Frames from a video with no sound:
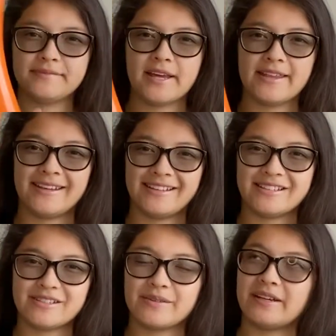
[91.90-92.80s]
And then
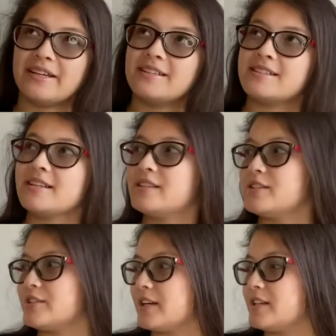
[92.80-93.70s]
squeeze and
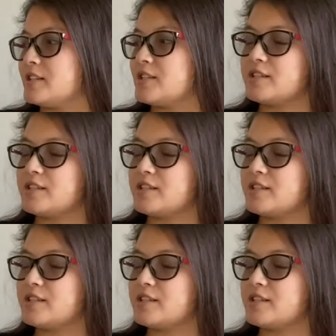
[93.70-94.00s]
stretch.